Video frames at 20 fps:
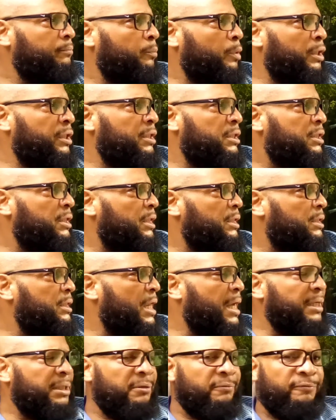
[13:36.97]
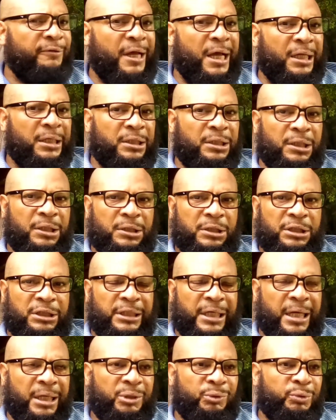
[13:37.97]
But it's just like the Valley of the
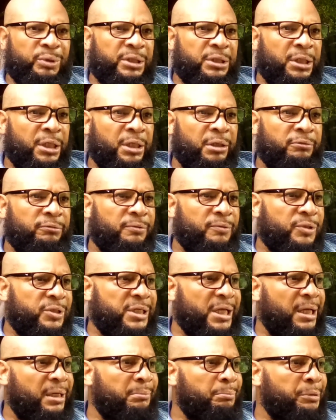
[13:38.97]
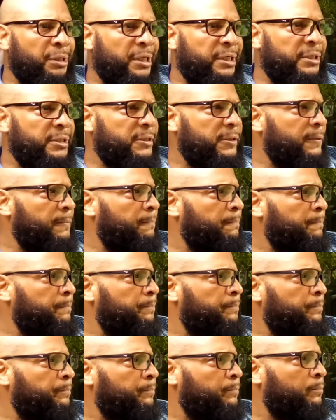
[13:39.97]
Shadow of Death. Same place.
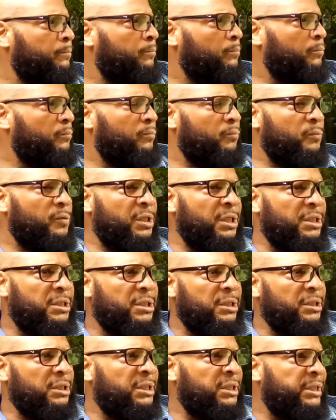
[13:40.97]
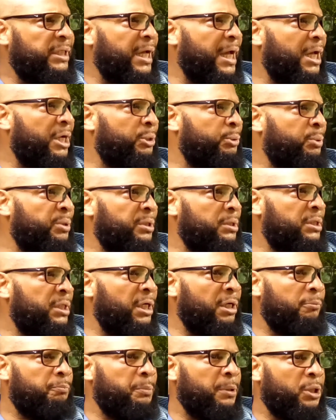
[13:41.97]
It's the shadow of
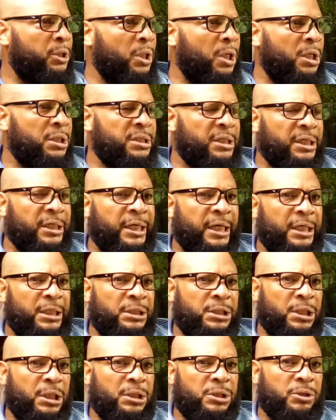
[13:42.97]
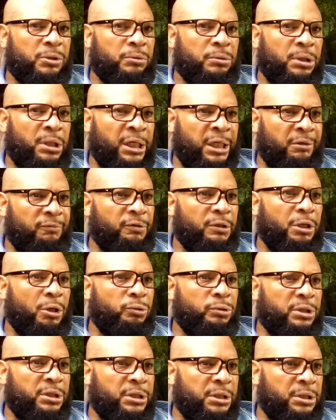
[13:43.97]
death because it can't touch you. Even
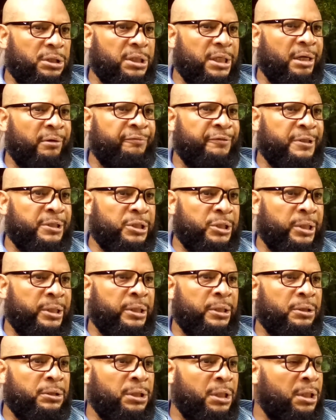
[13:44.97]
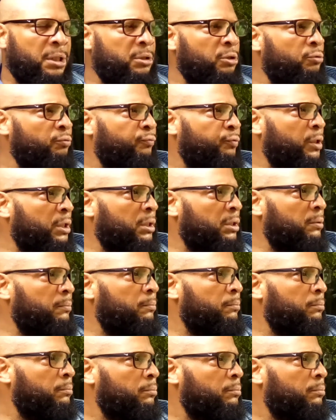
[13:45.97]
though the death is there, yeah, you feel it.